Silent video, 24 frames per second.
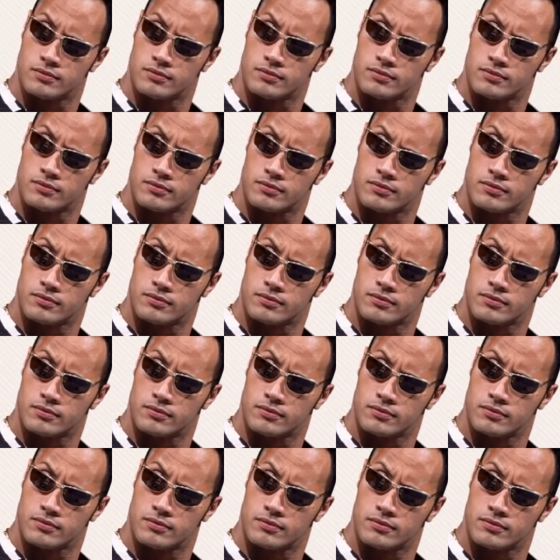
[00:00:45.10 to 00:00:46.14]

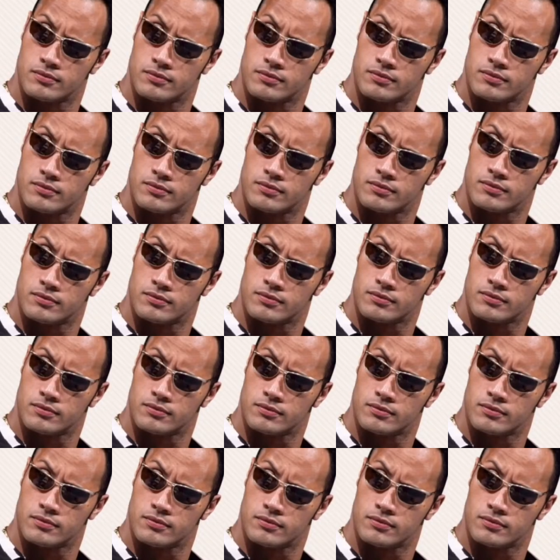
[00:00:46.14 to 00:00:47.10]
(silence)